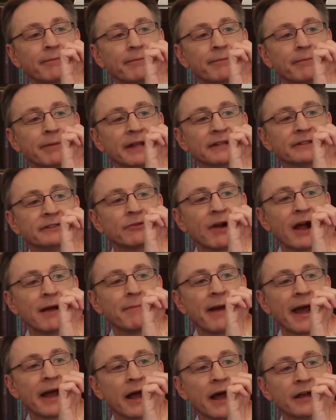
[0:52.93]
bends right
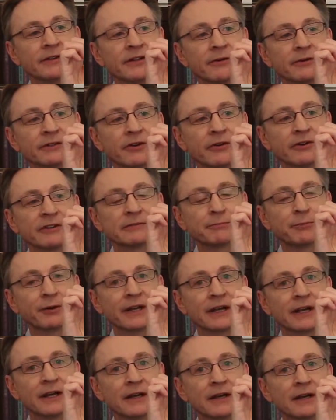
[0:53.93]
back, as though it's on a
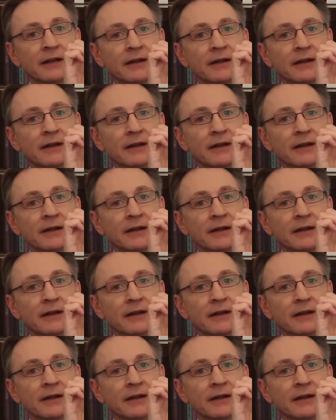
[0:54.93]
spring,